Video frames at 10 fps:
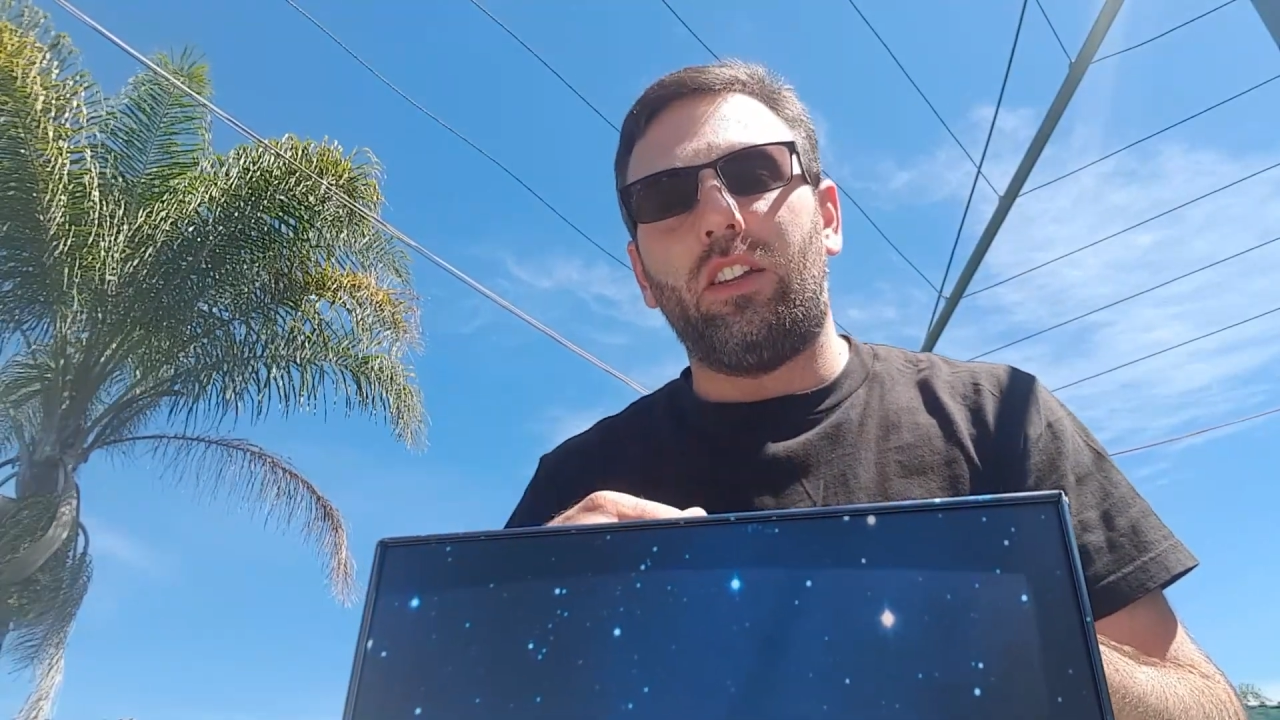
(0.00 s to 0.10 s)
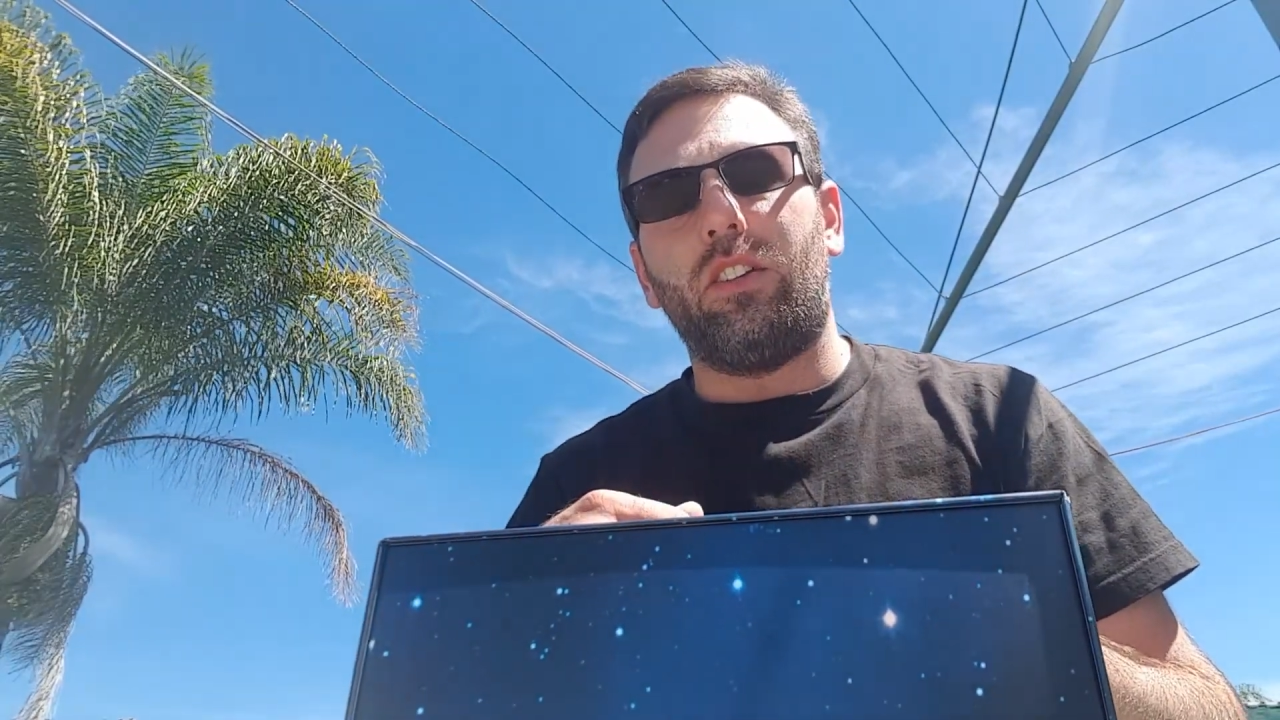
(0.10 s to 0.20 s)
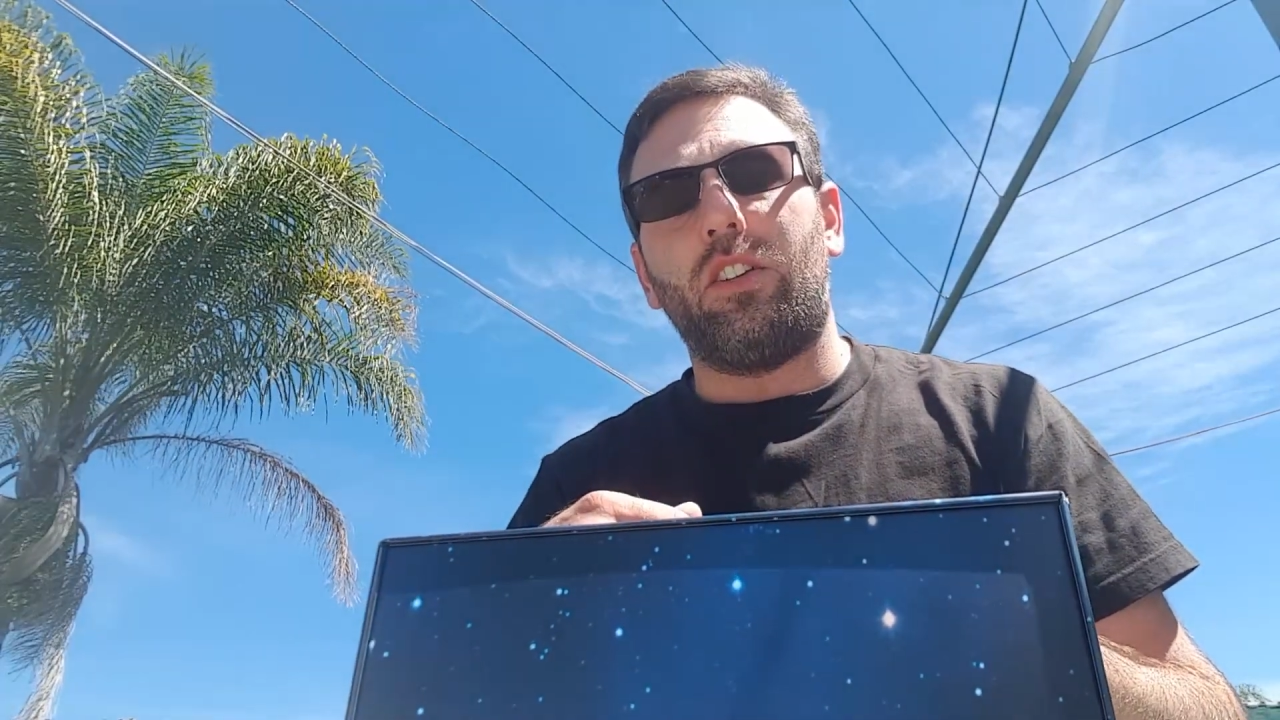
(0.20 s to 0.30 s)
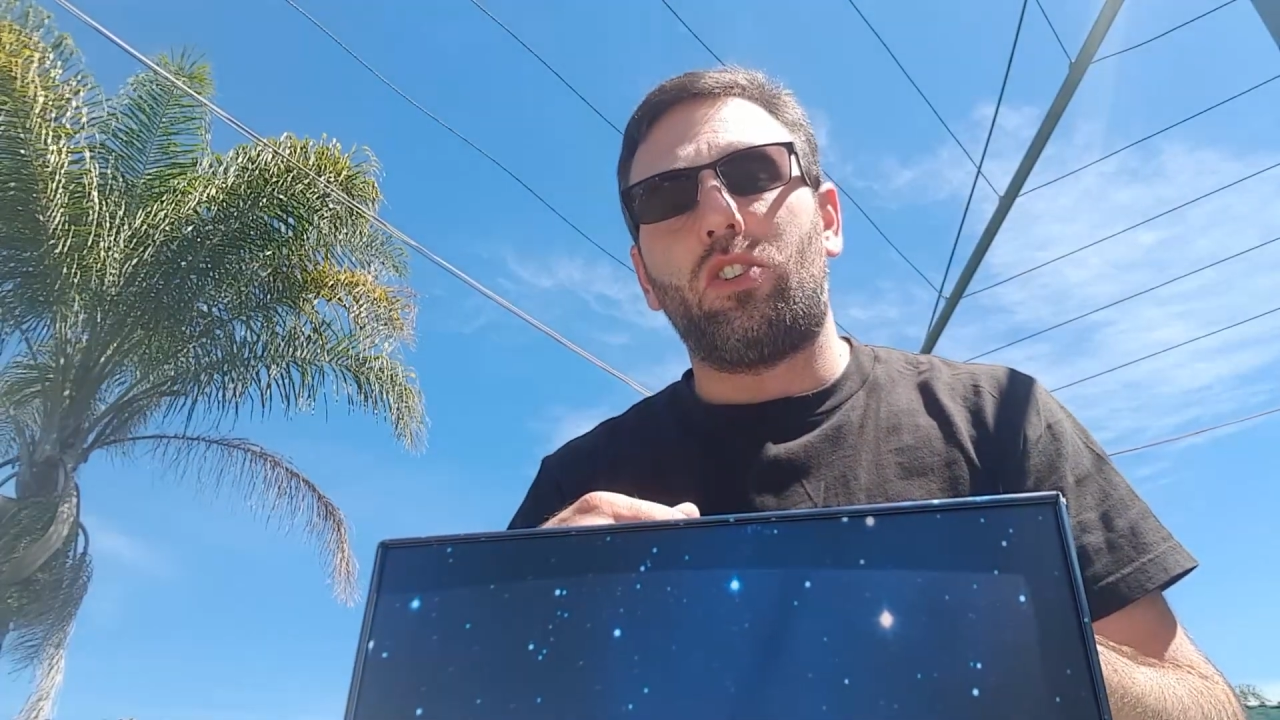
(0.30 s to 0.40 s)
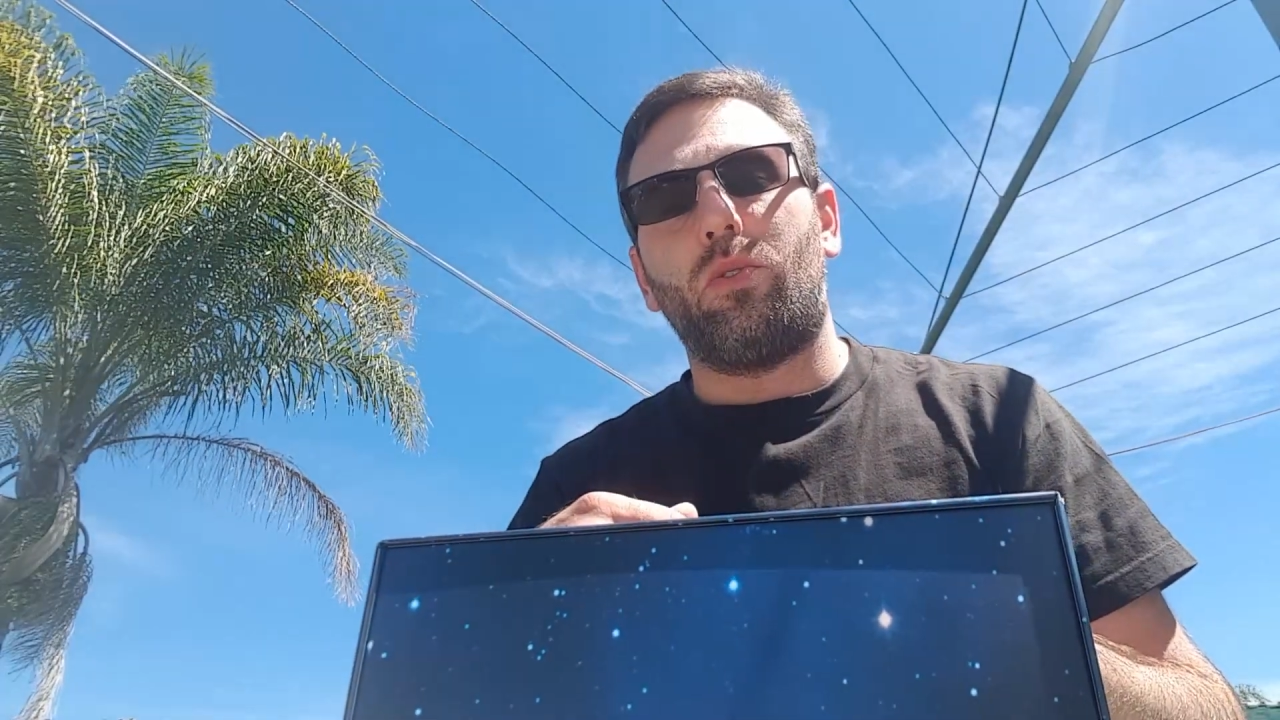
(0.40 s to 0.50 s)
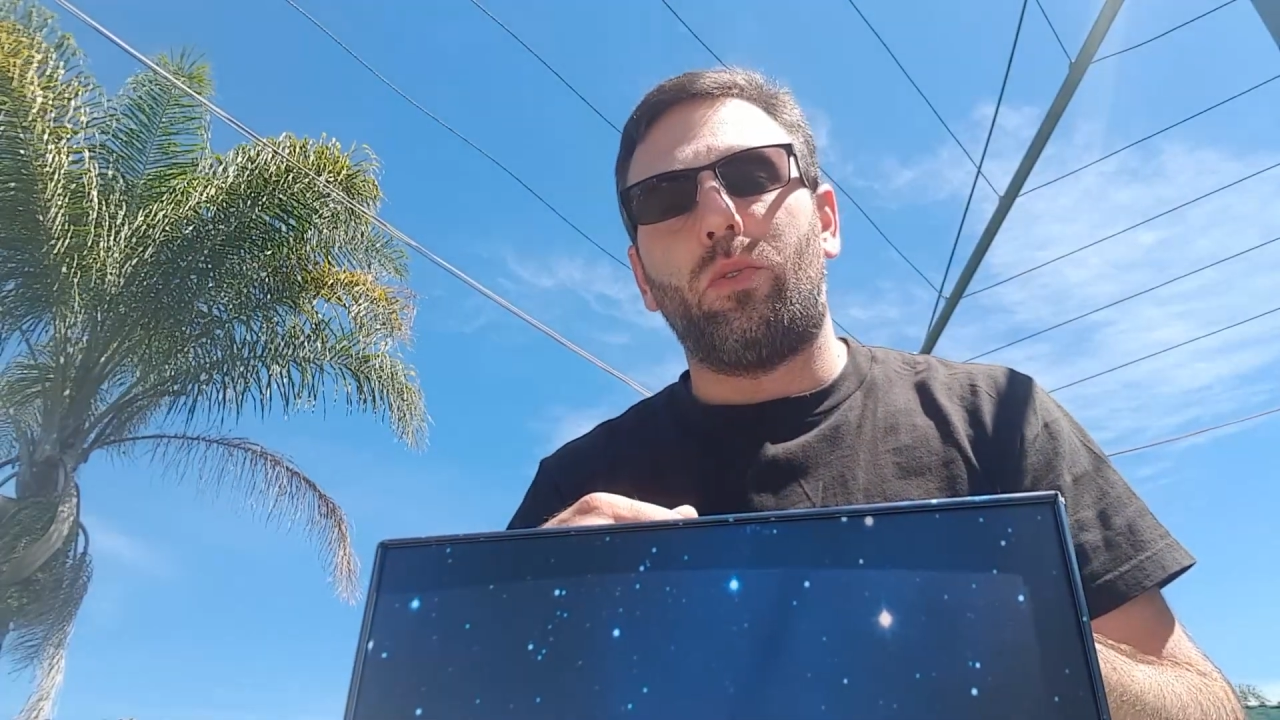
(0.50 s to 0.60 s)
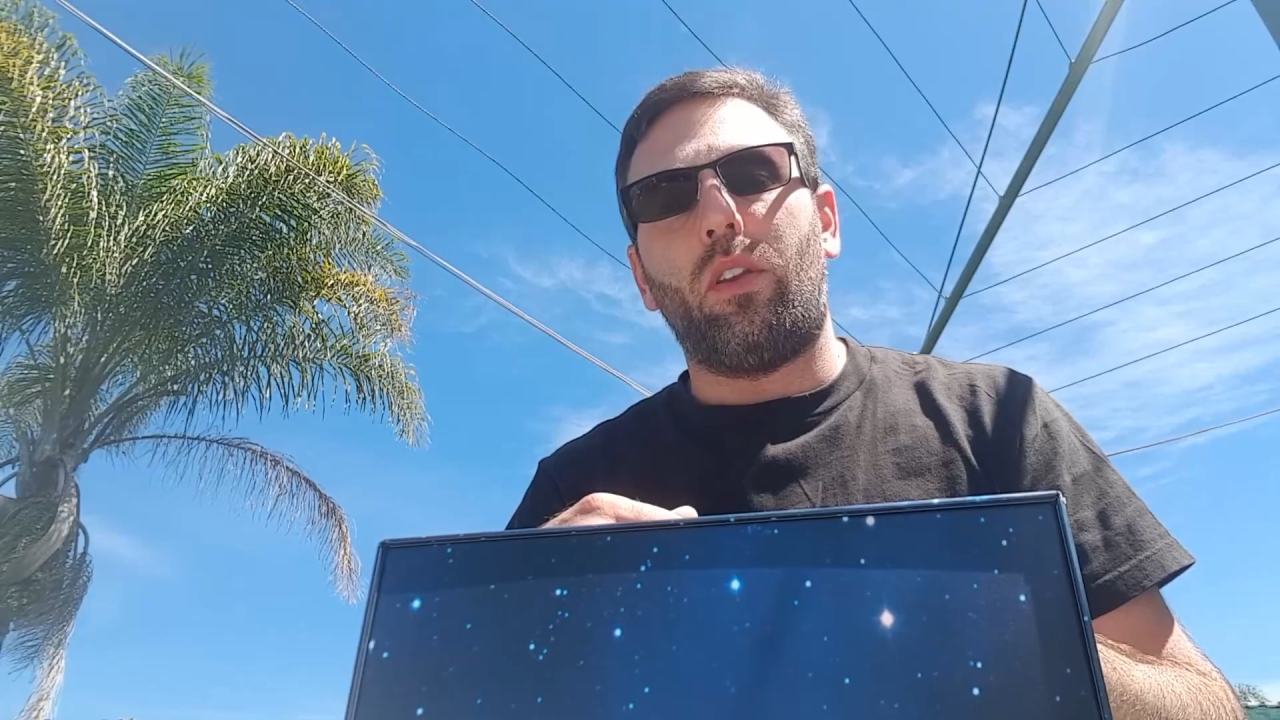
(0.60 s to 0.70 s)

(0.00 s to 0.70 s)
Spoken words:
additional